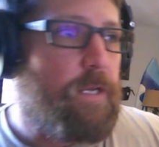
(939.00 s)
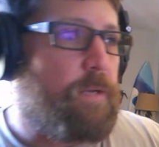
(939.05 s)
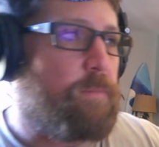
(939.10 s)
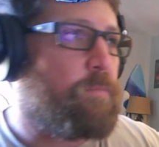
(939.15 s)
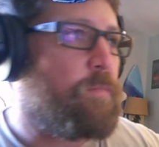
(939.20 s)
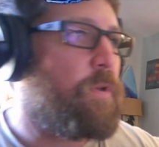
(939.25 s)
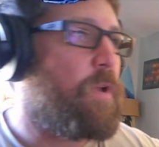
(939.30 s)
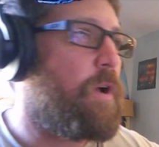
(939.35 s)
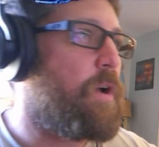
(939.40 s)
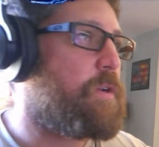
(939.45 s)

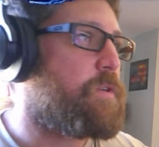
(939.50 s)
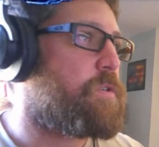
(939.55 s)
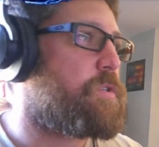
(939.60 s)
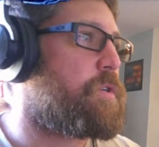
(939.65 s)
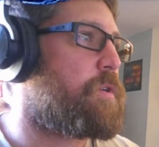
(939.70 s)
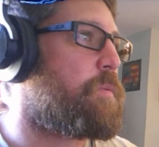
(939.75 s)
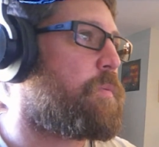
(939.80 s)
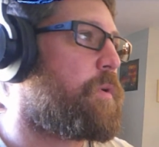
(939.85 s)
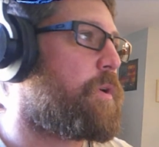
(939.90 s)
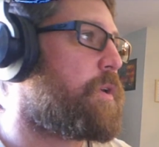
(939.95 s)
Not
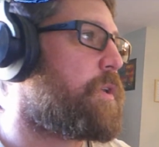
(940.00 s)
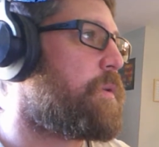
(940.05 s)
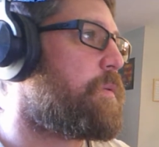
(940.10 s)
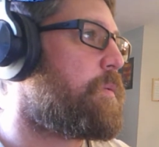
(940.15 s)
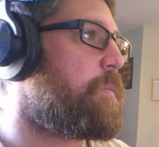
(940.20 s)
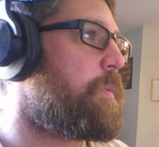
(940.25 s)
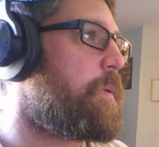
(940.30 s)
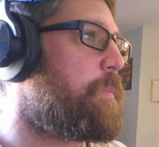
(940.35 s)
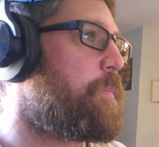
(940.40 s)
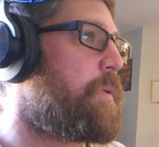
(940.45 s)
sure where you
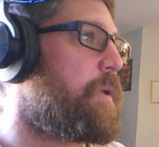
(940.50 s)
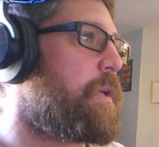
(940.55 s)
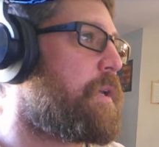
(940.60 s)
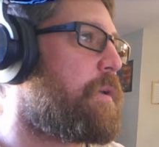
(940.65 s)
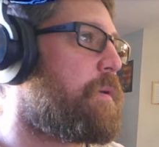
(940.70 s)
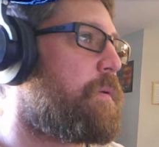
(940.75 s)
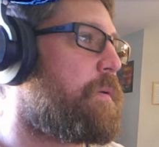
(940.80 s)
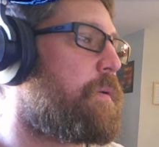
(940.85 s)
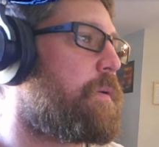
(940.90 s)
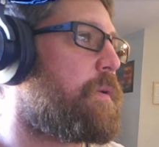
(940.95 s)
would be
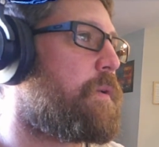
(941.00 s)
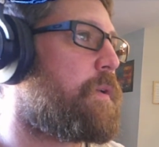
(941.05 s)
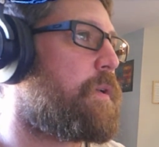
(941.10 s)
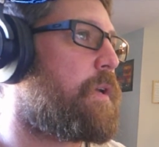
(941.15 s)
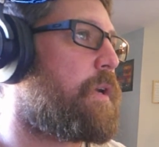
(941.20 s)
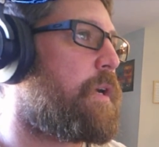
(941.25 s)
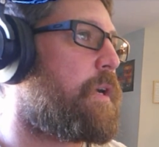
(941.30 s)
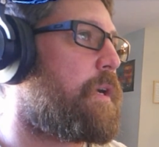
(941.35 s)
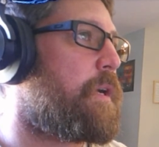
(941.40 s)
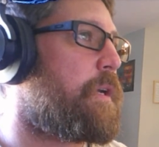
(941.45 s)
picking
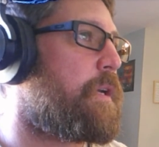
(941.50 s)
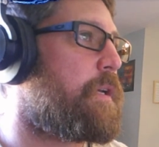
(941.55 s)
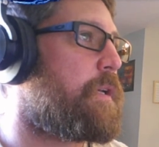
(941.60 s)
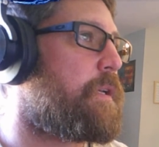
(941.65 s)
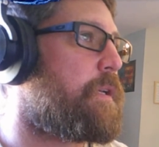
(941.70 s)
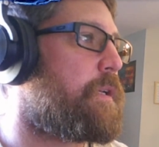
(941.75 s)
up.